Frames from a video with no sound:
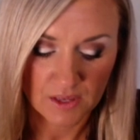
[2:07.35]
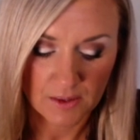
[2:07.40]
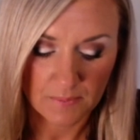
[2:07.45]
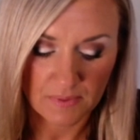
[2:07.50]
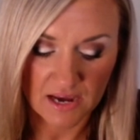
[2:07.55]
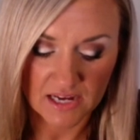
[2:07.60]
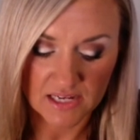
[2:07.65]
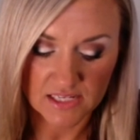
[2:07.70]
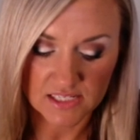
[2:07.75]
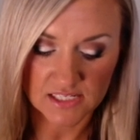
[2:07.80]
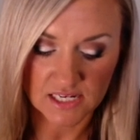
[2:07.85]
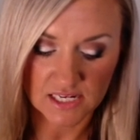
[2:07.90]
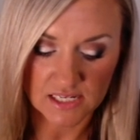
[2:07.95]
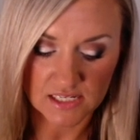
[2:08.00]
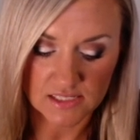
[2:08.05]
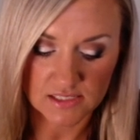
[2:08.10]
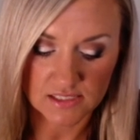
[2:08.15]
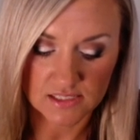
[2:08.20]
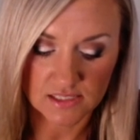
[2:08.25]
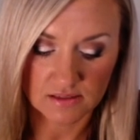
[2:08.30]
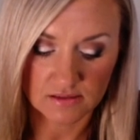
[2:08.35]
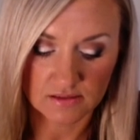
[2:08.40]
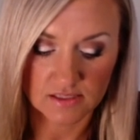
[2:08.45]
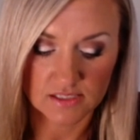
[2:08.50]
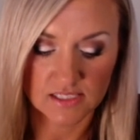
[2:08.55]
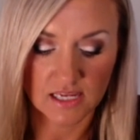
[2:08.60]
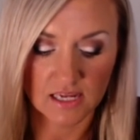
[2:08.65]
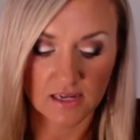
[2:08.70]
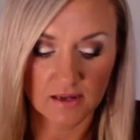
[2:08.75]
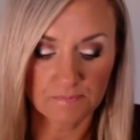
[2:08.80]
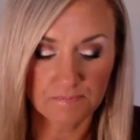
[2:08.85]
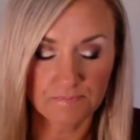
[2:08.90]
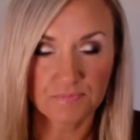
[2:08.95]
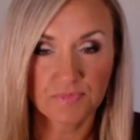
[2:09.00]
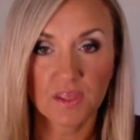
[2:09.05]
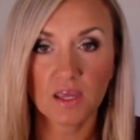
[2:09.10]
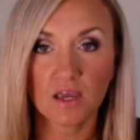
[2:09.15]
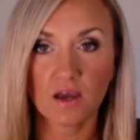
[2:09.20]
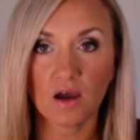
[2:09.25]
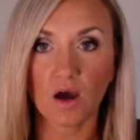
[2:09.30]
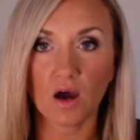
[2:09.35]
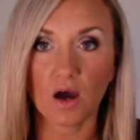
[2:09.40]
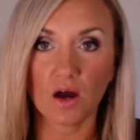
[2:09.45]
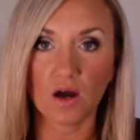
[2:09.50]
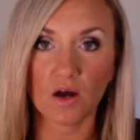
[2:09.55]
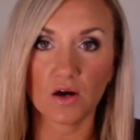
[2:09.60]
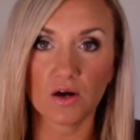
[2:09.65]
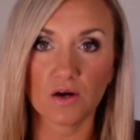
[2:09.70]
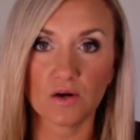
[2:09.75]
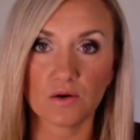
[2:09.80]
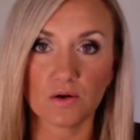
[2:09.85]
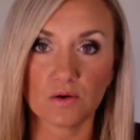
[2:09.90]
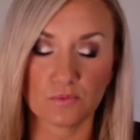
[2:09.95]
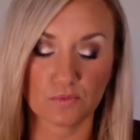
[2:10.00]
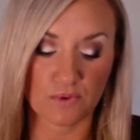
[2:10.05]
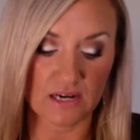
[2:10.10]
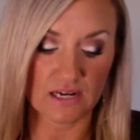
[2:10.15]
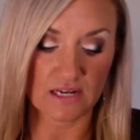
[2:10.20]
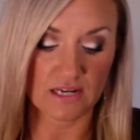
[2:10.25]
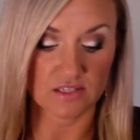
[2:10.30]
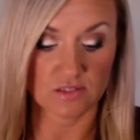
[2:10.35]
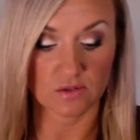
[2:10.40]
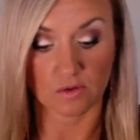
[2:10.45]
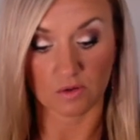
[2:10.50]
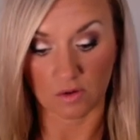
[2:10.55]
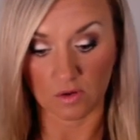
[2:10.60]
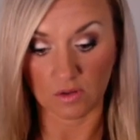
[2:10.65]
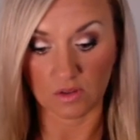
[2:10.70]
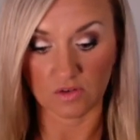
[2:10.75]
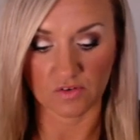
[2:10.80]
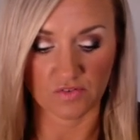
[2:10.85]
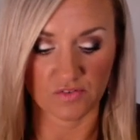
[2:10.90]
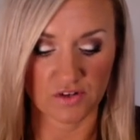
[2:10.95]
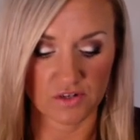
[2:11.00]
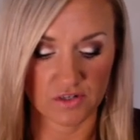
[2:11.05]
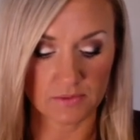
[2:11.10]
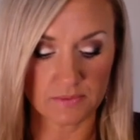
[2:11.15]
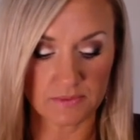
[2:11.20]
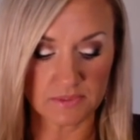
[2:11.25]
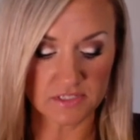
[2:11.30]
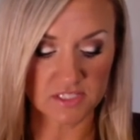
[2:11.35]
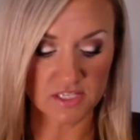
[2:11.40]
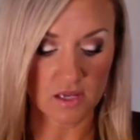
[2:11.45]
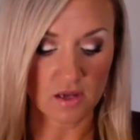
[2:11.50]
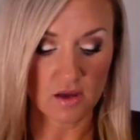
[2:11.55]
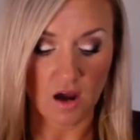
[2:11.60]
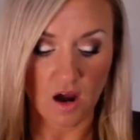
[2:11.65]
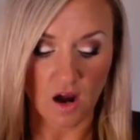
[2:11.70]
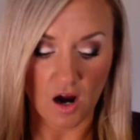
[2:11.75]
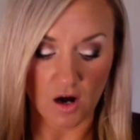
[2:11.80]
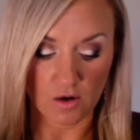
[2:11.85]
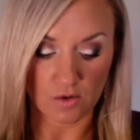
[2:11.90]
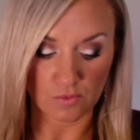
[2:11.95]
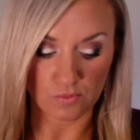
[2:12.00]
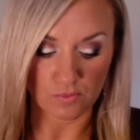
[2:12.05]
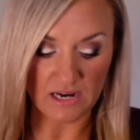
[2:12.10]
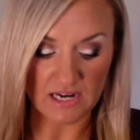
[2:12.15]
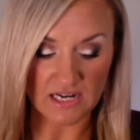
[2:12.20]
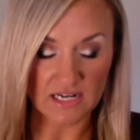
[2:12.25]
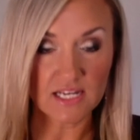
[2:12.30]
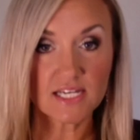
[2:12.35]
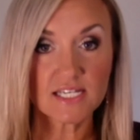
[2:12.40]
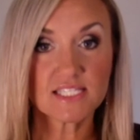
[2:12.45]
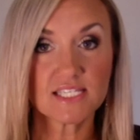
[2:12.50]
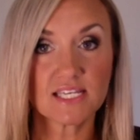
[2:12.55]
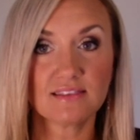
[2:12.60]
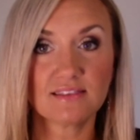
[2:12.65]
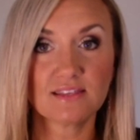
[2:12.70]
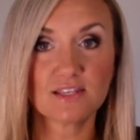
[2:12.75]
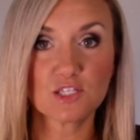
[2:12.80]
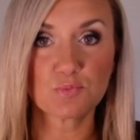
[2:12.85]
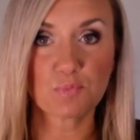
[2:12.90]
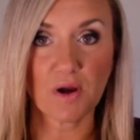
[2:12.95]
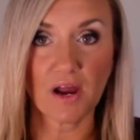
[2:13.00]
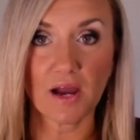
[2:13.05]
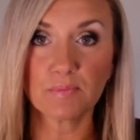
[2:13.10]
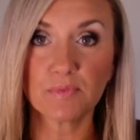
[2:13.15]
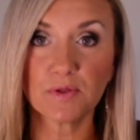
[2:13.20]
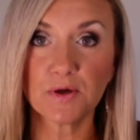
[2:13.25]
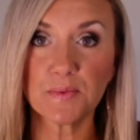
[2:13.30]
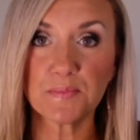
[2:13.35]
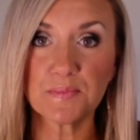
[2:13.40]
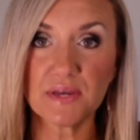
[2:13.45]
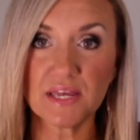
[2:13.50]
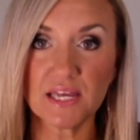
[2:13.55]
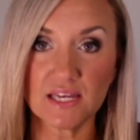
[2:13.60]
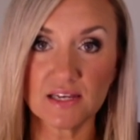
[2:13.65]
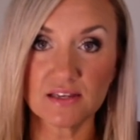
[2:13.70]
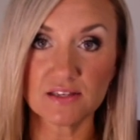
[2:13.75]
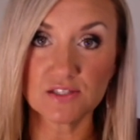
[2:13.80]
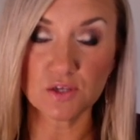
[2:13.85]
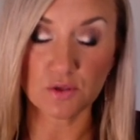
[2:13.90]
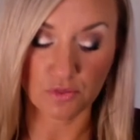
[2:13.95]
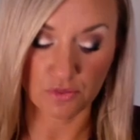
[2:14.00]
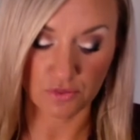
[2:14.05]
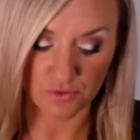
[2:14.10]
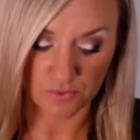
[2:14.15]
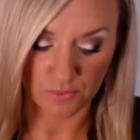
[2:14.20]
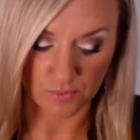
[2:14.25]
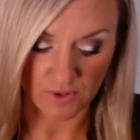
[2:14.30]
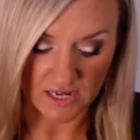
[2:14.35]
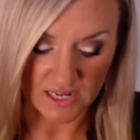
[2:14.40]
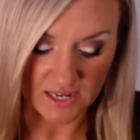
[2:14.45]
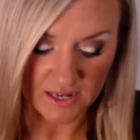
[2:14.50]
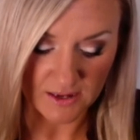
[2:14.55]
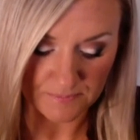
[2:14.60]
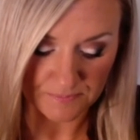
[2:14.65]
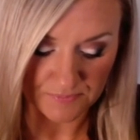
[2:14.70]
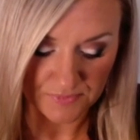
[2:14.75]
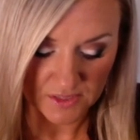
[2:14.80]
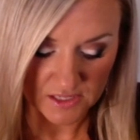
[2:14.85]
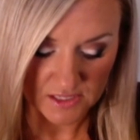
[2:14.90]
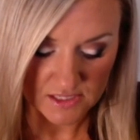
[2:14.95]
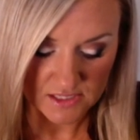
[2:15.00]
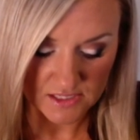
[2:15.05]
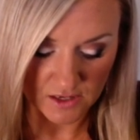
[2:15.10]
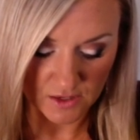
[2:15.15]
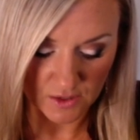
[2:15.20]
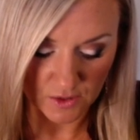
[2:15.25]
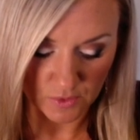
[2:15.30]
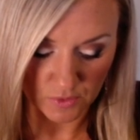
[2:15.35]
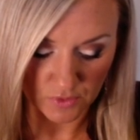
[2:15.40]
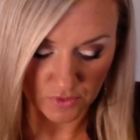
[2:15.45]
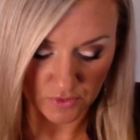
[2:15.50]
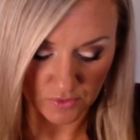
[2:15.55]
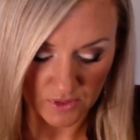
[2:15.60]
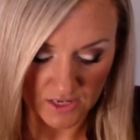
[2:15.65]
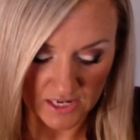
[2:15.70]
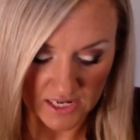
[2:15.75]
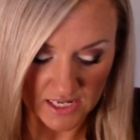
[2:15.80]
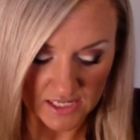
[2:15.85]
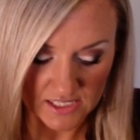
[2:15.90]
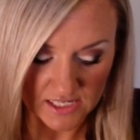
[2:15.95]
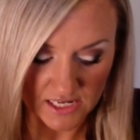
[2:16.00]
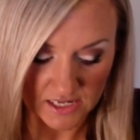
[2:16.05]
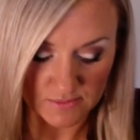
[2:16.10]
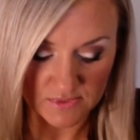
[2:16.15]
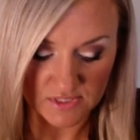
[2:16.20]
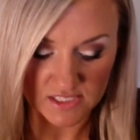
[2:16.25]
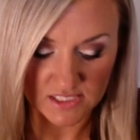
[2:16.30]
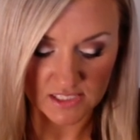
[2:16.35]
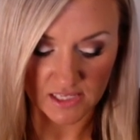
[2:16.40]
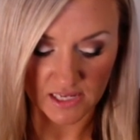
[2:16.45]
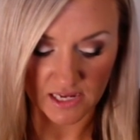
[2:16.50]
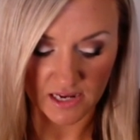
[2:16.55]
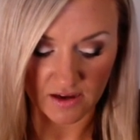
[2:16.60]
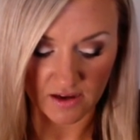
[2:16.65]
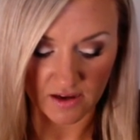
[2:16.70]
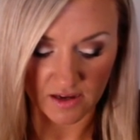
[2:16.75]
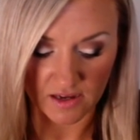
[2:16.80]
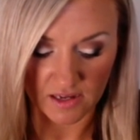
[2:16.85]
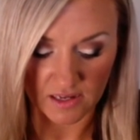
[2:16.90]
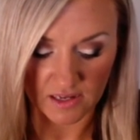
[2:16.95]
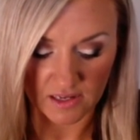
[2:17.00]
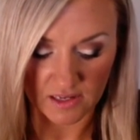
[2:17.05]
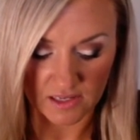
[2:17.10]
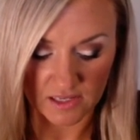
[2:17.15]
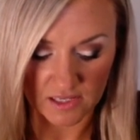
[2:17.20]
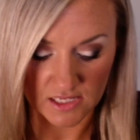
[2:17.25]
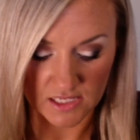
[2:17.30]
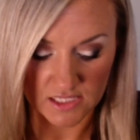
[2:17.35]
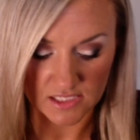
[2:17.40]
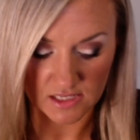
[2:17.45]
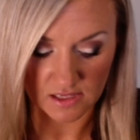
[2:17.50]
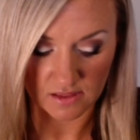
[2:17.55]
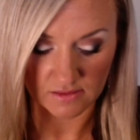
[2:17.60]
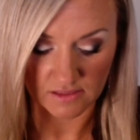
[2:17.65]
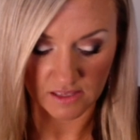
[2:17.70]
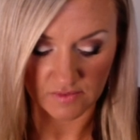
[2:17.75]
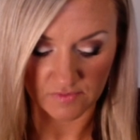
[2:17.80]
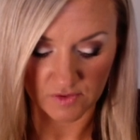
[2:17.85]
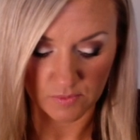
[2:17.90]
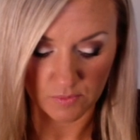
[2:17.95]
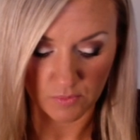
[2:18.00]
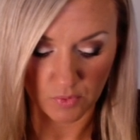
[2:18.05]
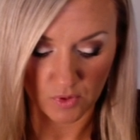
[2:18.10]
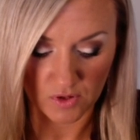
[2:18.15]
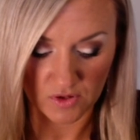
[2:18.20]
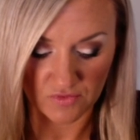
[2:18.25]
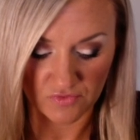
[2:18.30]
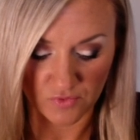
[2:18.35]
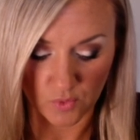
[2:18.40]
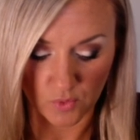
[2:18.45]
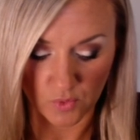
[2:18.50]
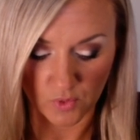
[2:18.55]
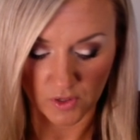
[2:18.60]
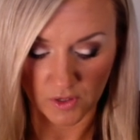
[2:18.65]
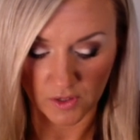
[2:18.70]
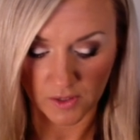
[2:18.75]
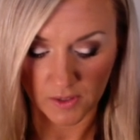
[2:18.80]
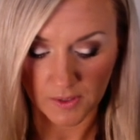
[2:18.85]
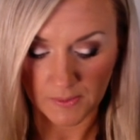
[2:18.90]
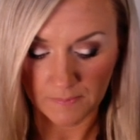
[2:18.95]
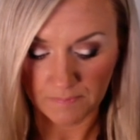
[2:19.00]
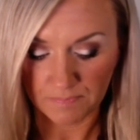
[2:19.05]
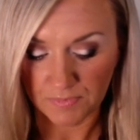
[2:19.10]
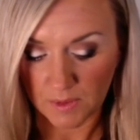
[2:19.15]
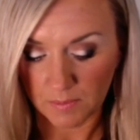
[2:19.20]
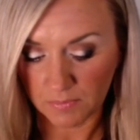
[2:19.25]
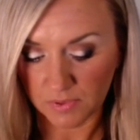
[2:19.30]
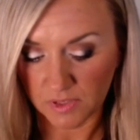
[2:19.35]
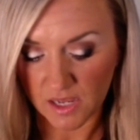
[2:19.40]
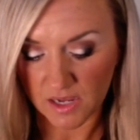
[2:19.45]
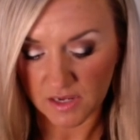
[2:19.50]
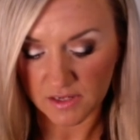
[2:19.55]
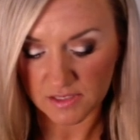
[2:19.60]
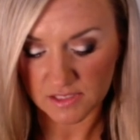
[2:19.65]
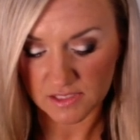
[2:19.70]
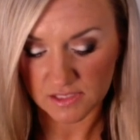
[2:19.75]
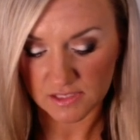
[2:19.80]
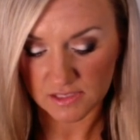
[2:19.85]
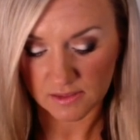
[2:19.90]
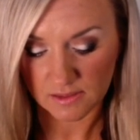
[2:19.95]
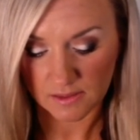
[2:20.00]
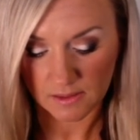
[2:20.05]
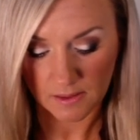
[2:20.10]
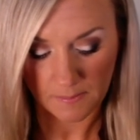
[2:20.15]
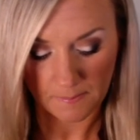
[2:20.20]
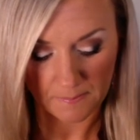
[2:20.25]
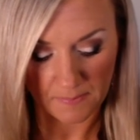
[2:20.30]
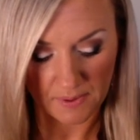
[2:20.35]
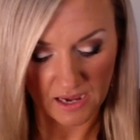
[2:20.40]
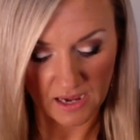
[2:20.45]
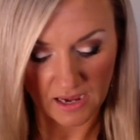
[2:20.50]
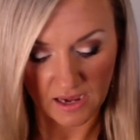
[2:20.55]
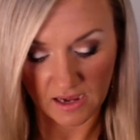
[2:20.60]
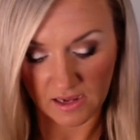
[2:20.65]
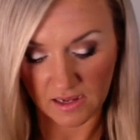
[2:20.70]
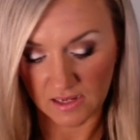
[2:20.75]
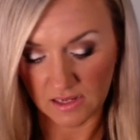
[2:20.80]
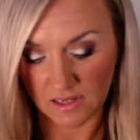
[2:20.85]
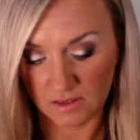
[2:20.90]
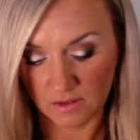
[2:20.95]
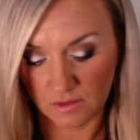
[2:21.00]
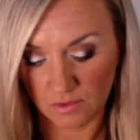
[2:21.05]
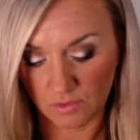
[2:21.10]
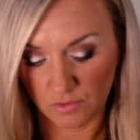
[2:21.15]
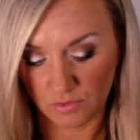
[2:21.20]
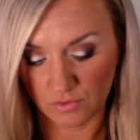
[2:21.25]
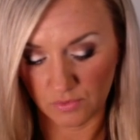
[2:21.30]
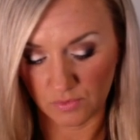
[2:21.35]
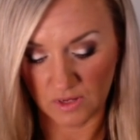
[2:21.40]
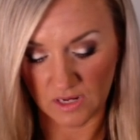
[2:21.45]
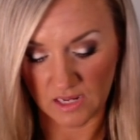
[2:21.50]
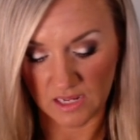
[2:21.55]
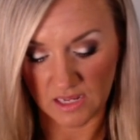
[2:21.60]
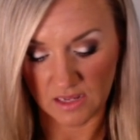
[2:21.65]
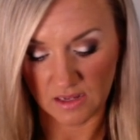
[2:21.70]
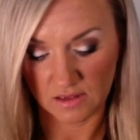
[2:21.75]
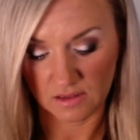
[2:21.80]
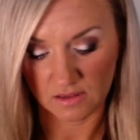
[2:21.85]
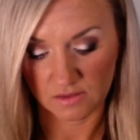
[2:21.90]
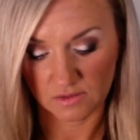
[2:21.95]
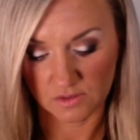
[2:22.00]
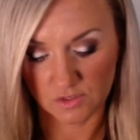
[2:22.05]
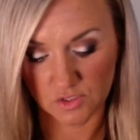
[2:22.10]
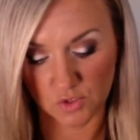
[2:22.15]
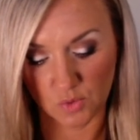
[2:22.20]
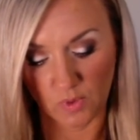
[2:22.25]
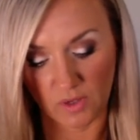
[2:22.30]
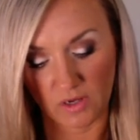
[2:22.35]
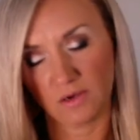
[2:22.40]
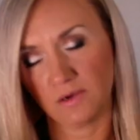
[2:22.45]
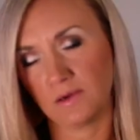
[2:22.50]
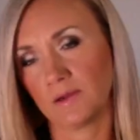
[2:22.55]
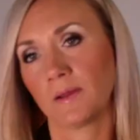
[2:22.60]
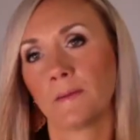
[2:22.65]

Pi stays the same. Our radius, or all of our variables, our radius in this problem is 3. So 3 times the slant height is 11.4 plus pi 3 squared.